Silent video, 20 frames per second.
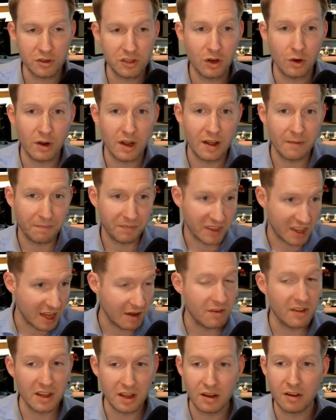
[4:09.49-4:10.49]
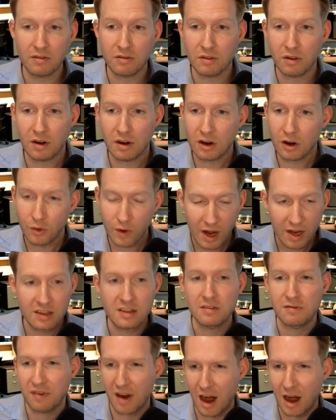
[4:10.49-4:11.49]
So given the correct
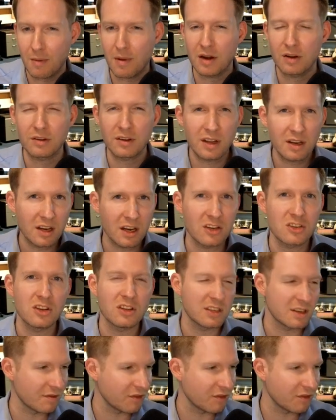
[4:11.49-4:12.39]
environmental conditions,